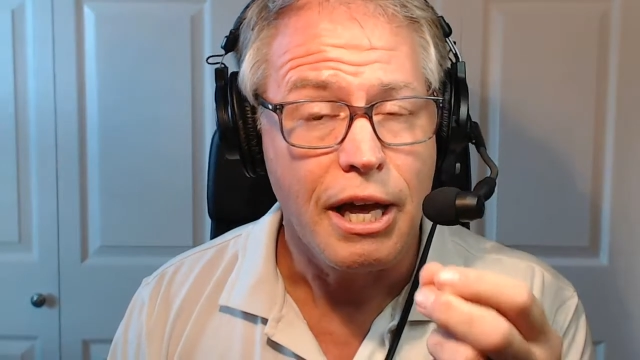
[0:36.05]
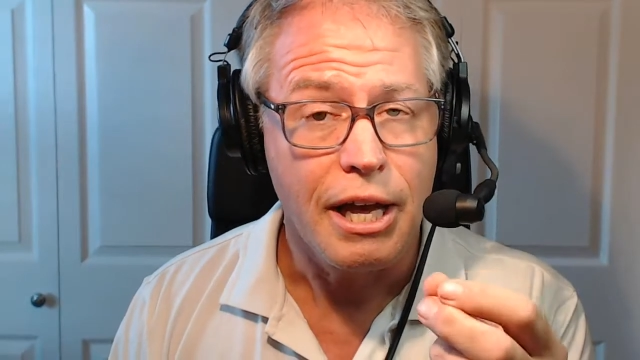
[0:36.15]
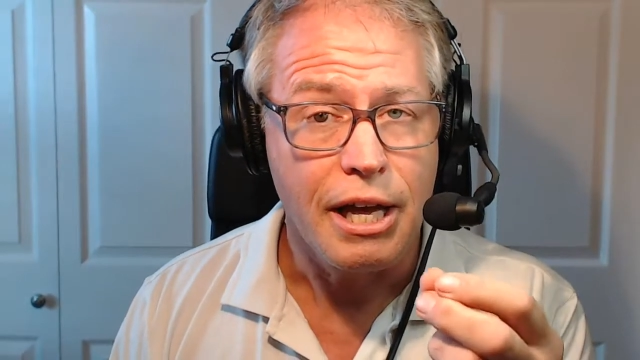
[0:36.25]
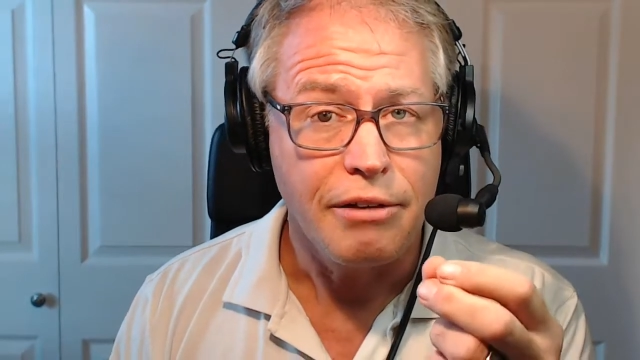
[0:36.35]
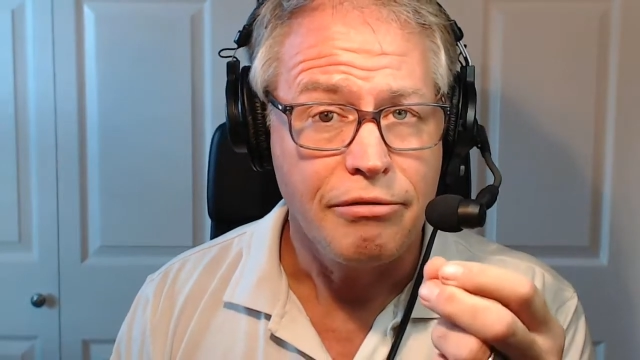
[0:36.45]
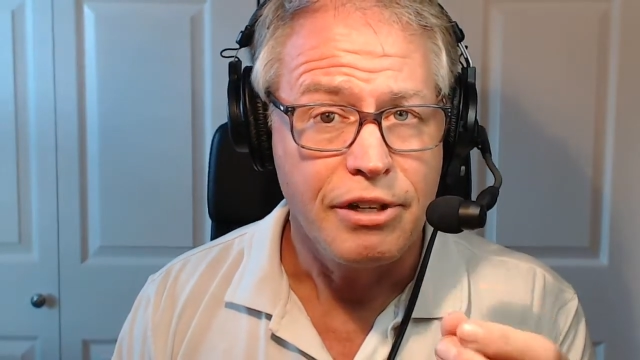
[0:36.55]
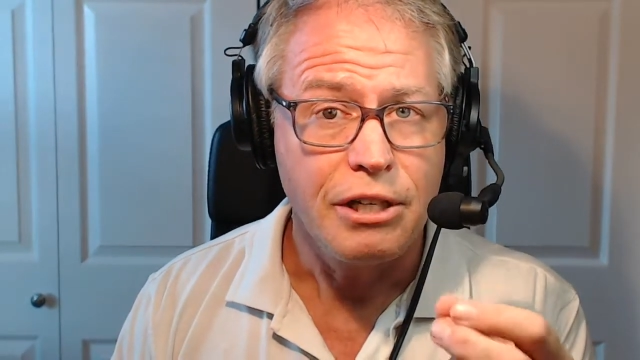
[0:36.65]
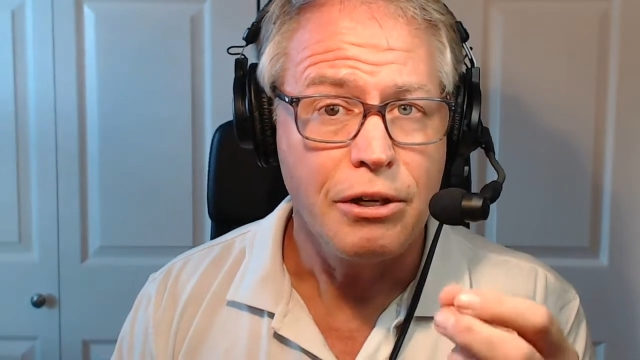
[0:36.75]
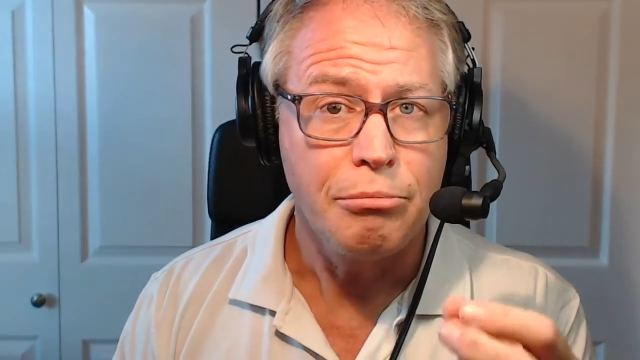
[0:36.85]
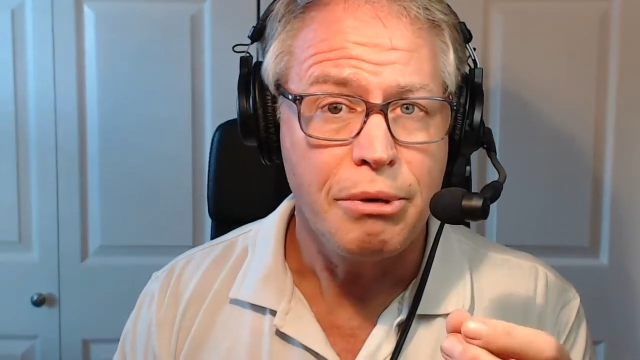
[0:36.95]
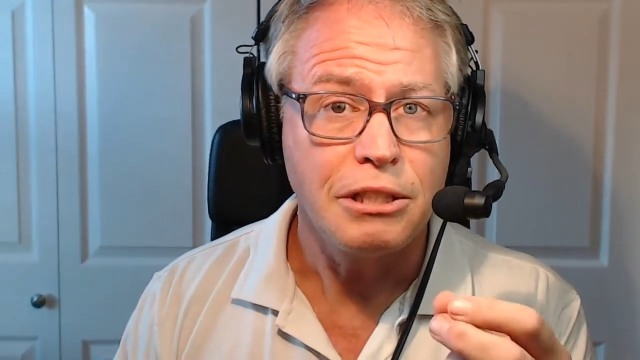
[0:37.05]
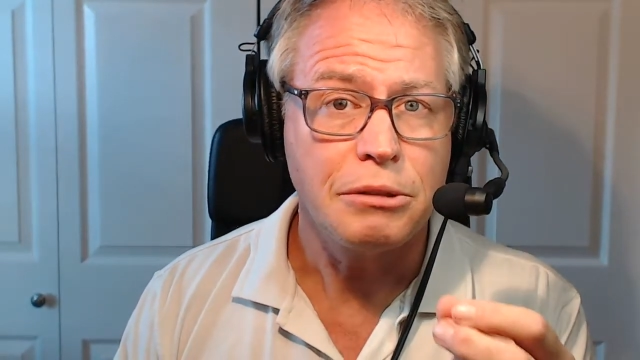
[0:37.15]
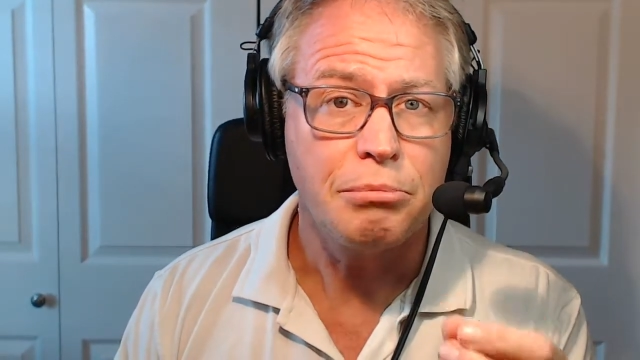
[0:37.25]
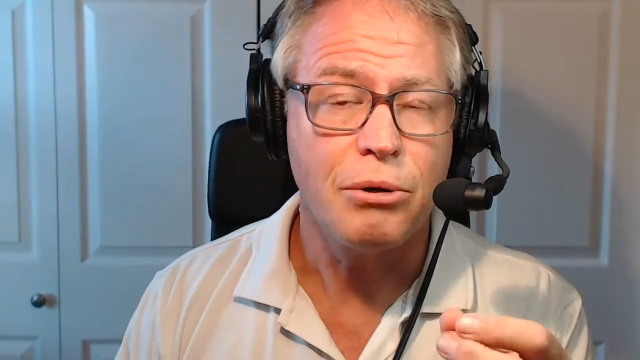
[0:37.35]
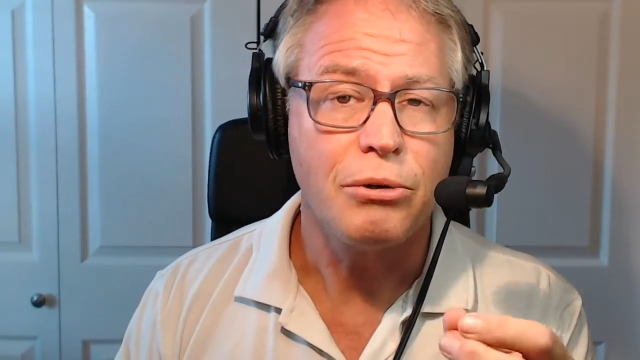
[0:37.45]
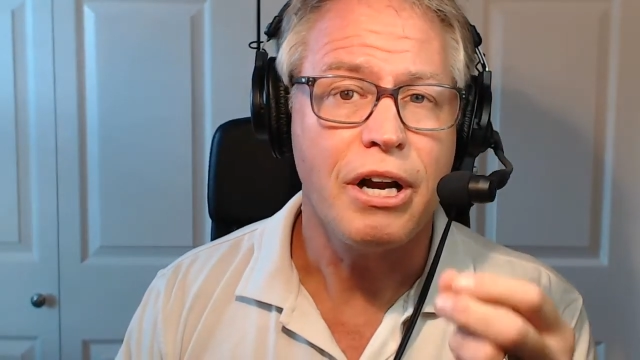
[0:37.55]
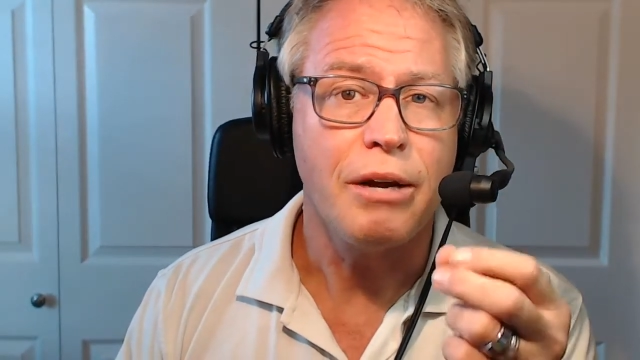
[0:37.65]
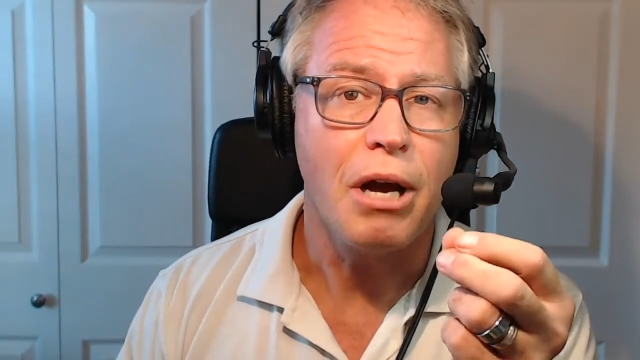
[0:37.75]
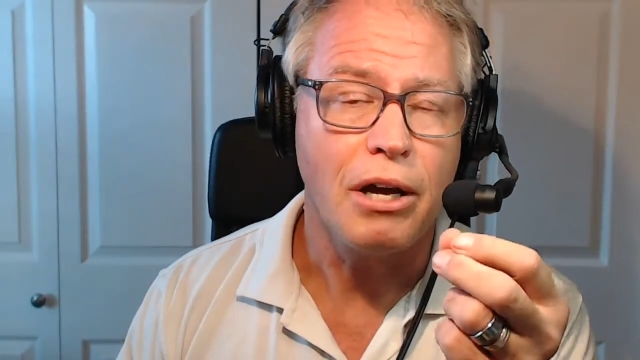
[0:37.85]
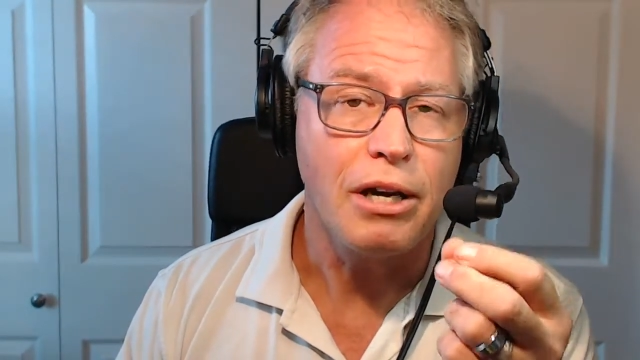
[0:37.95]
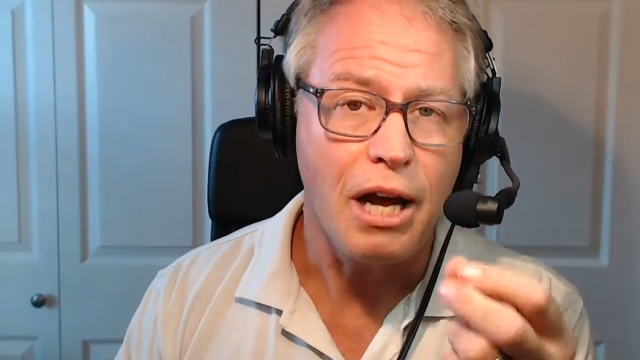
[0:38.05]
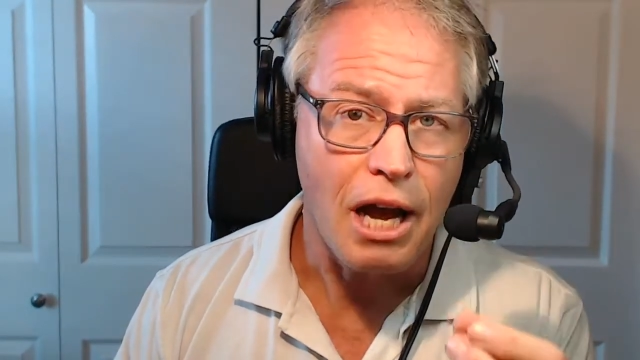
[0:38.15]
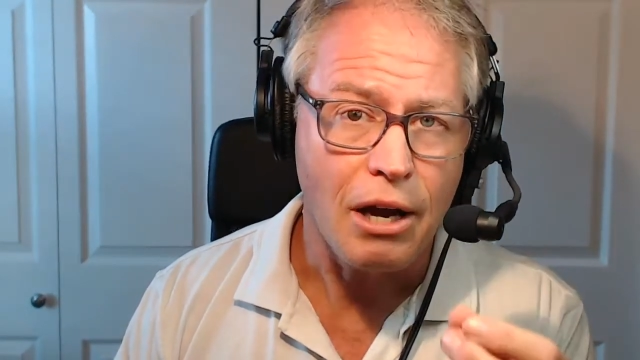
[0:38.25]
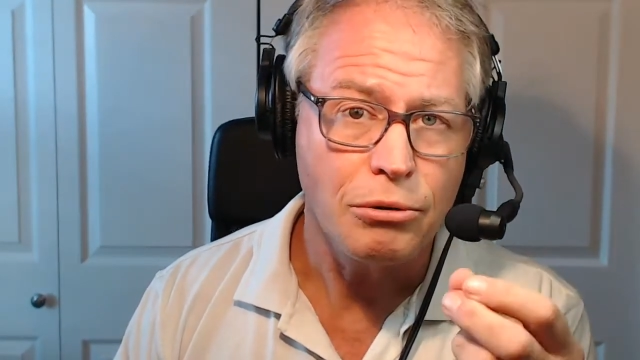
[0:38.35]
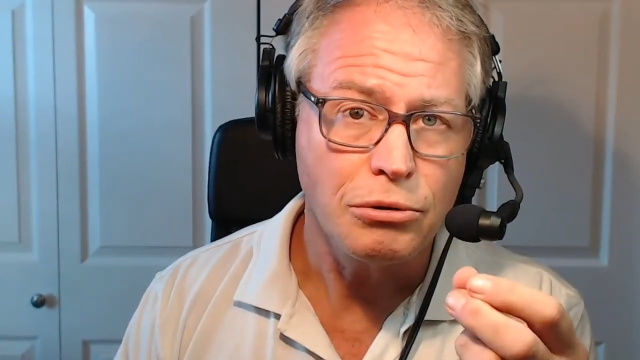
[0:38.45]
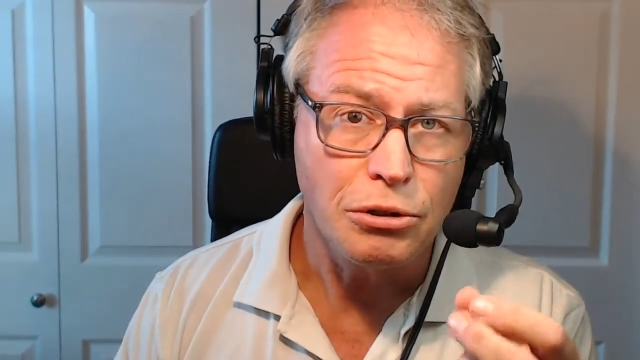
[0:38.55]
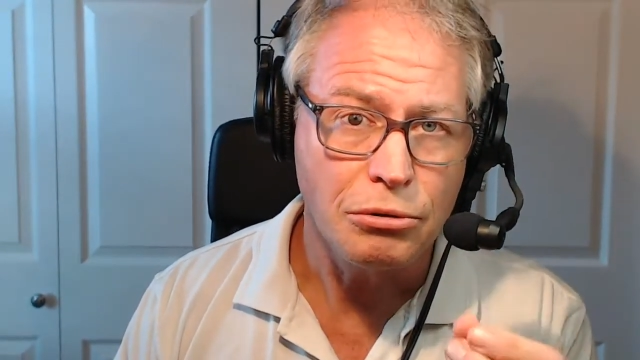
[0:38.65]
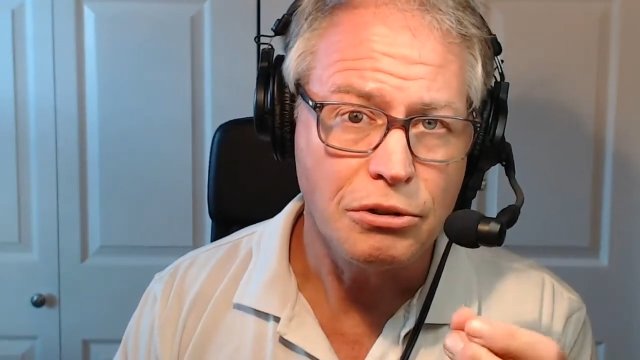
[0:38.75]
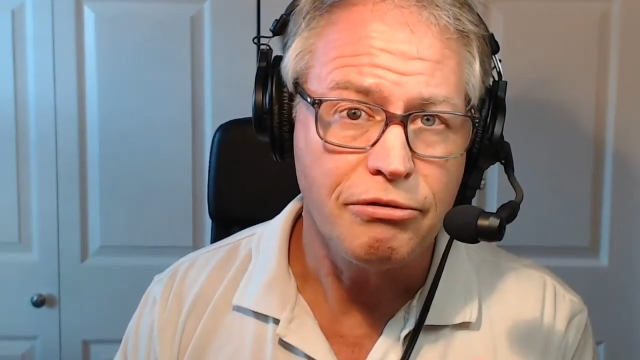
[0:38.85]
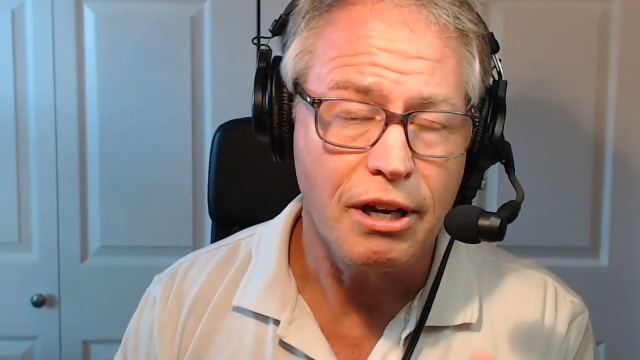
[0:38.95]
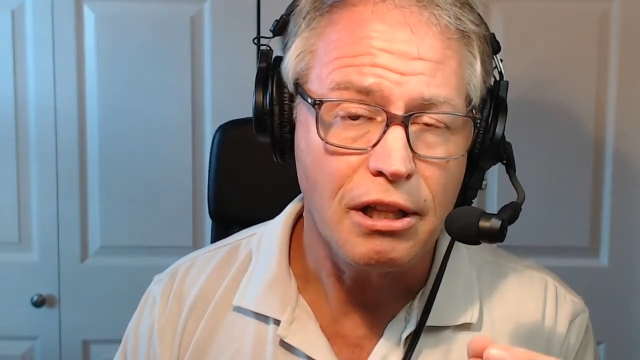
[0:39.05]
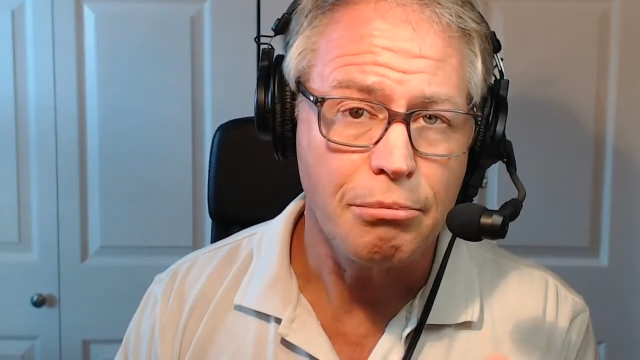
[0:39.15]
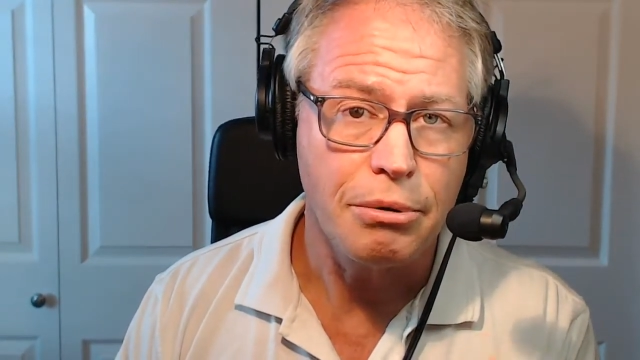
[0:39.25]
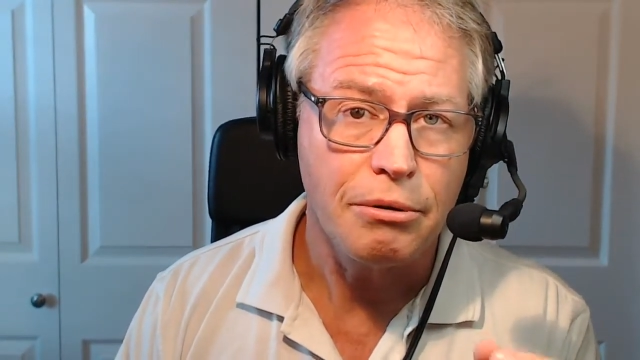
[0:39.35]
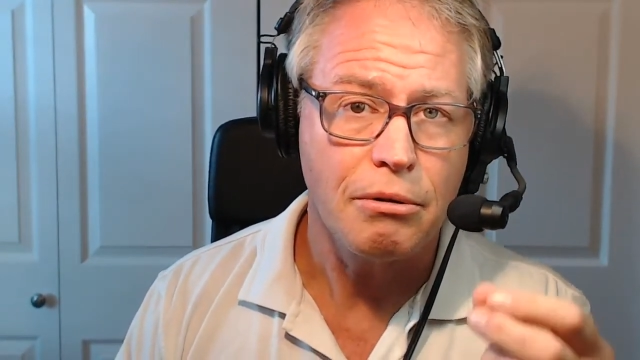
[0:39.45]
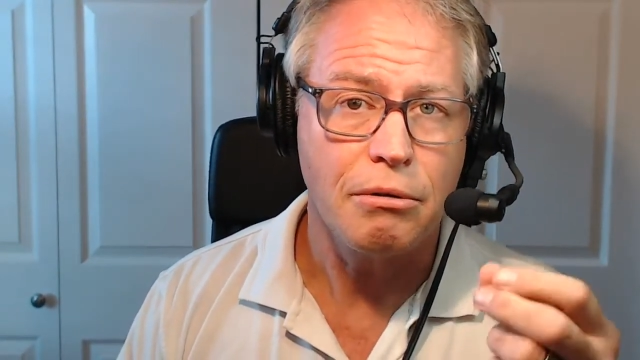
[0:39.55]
a video-based program on how to develop